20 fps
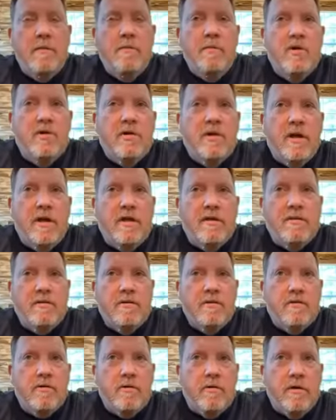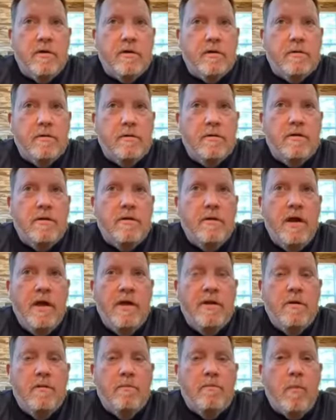the communication is critical and,
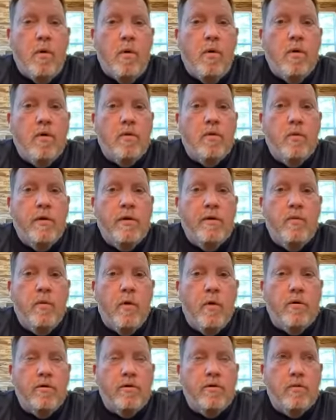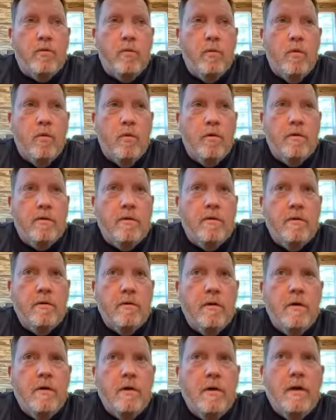and the more we work toward
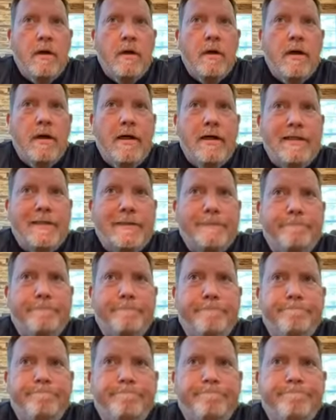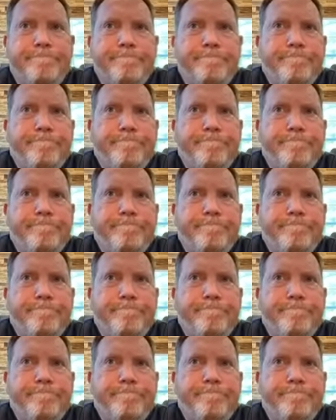um,